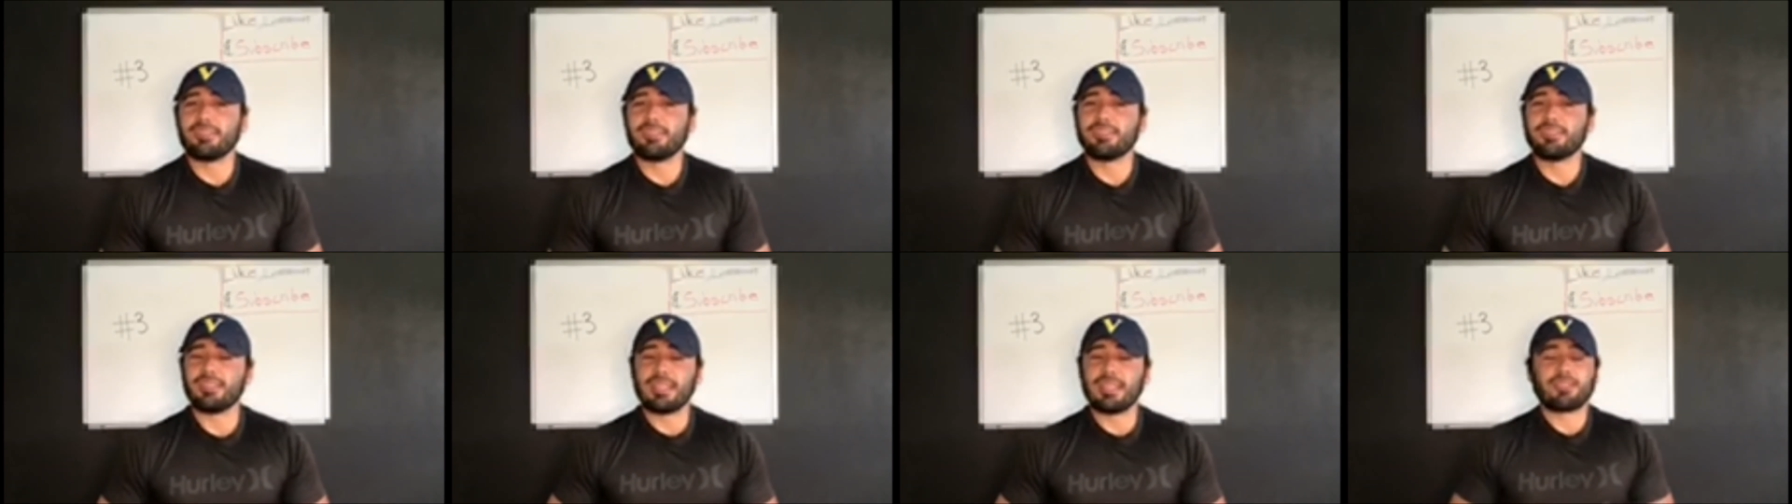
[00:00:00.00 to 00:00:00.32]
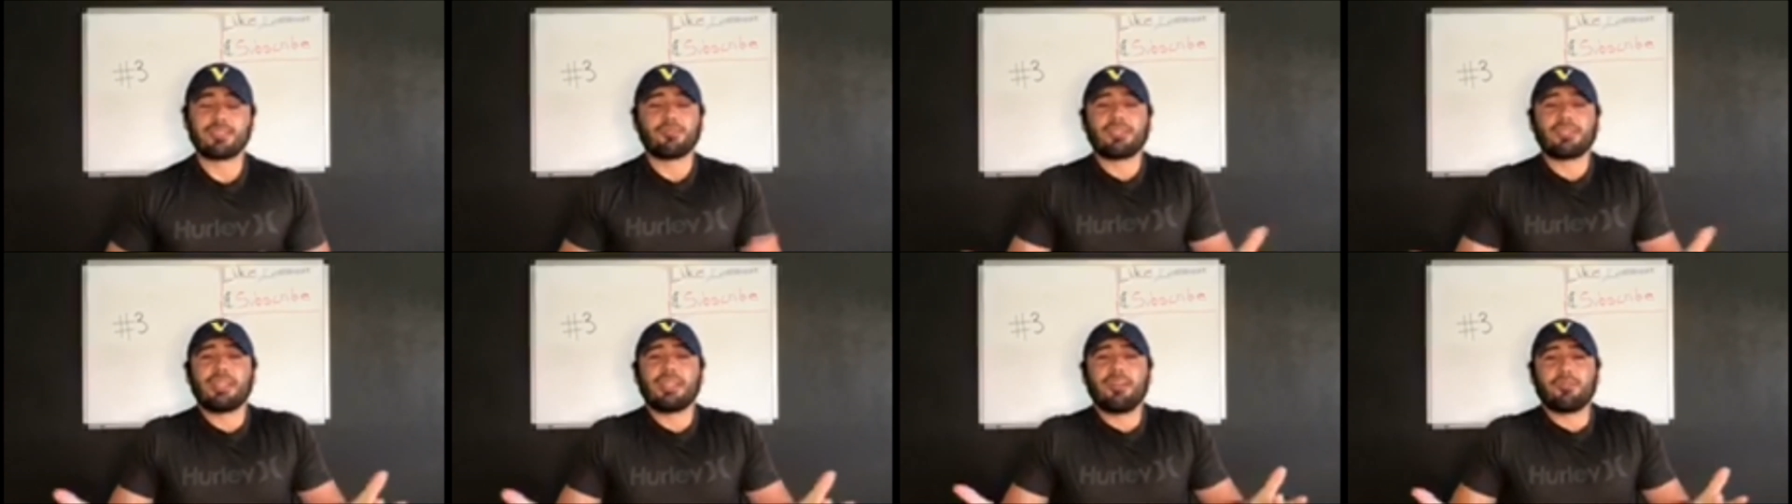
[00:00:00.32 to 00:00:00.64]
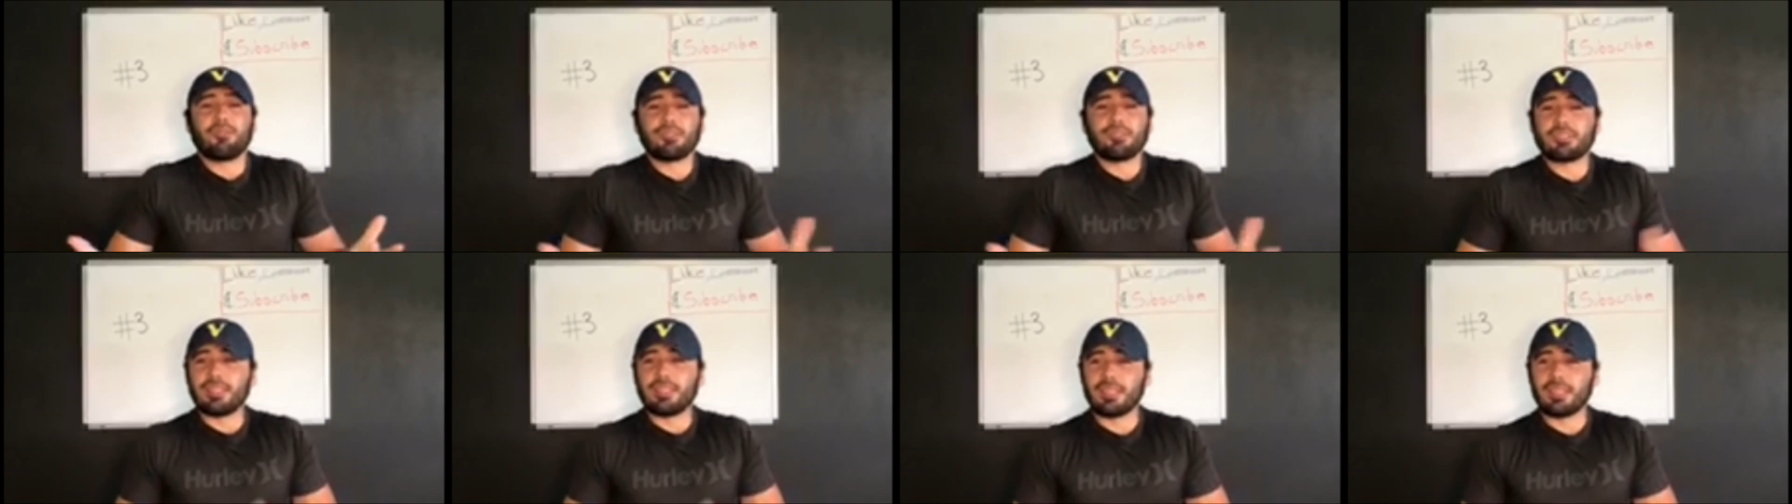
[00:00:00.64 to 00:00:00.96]
That's what they always
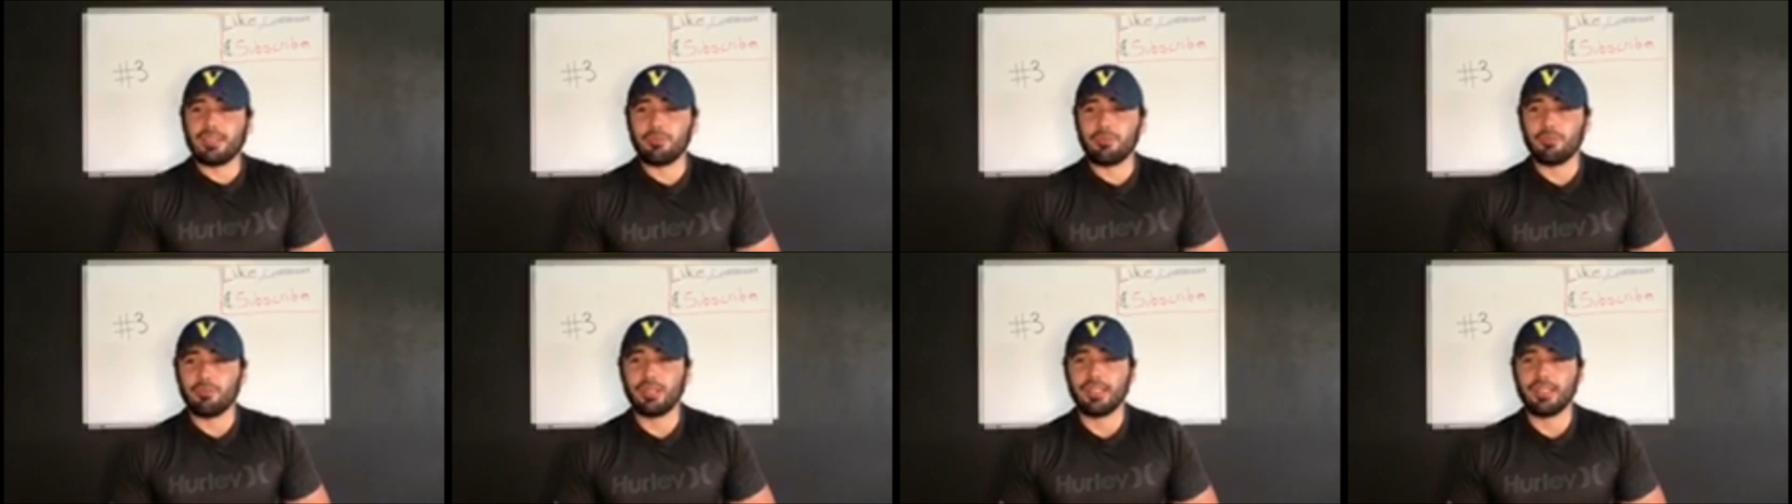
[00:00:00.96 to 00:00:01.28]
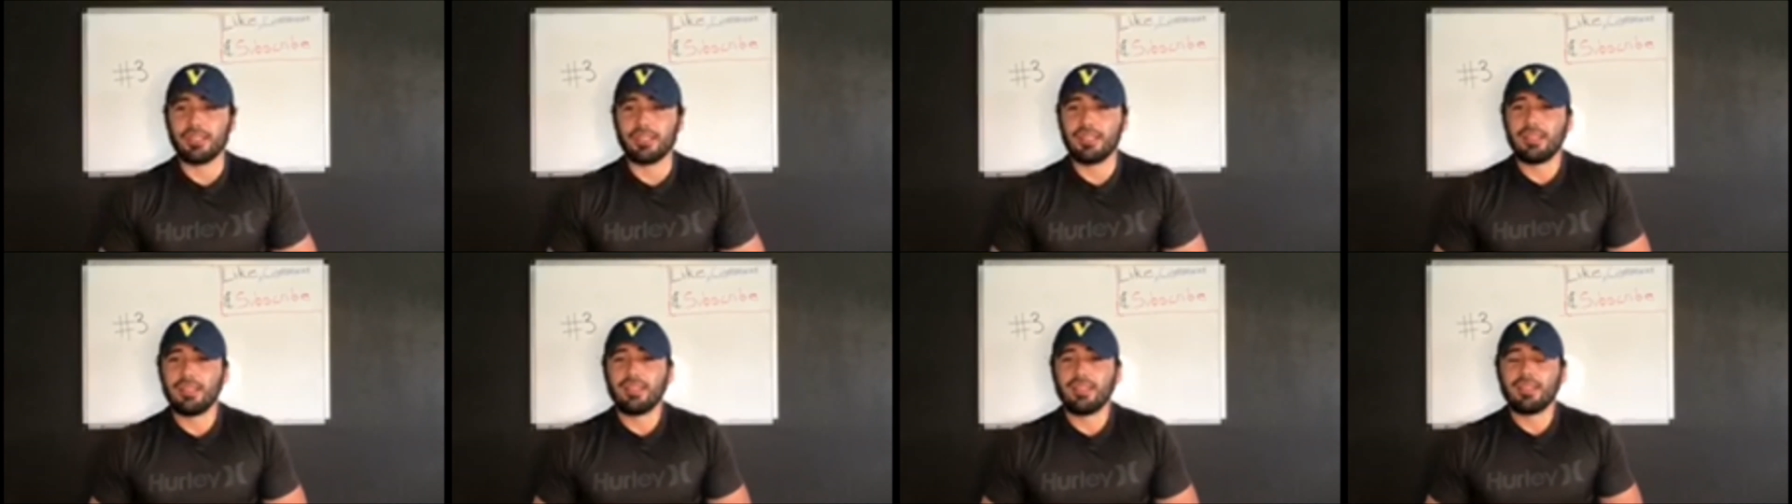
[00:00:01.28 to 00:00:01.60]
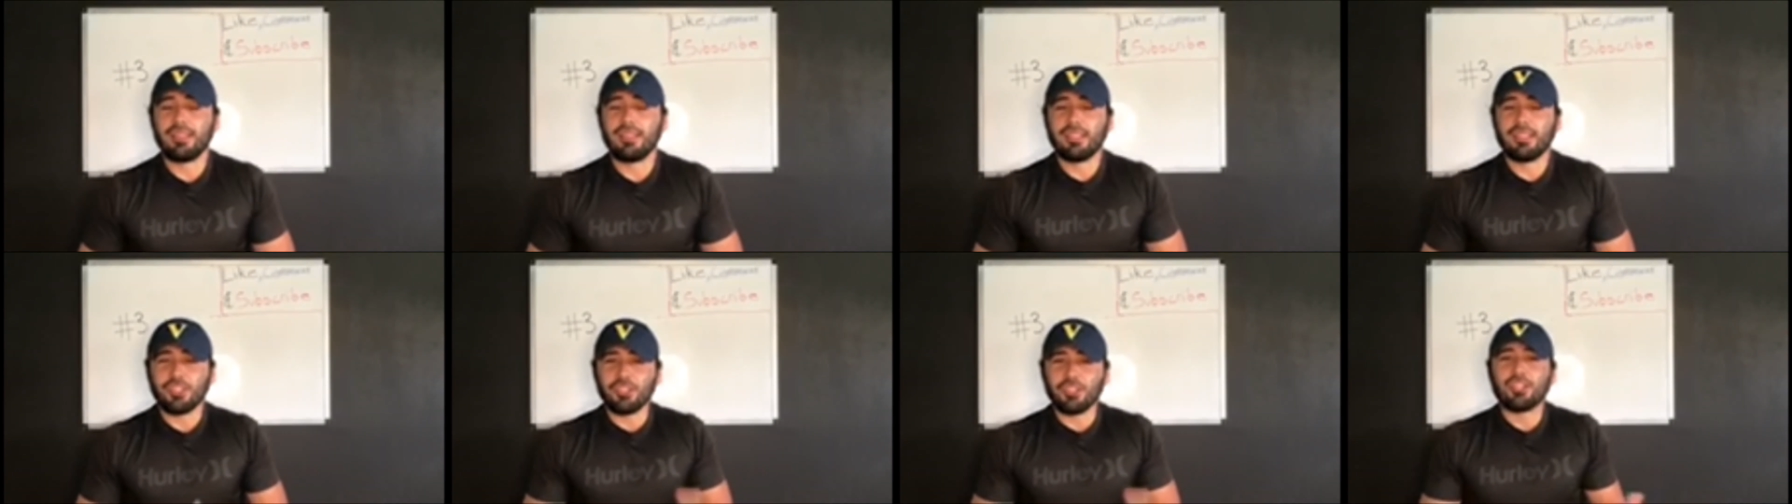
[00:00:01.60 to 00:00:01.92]
say. But, you're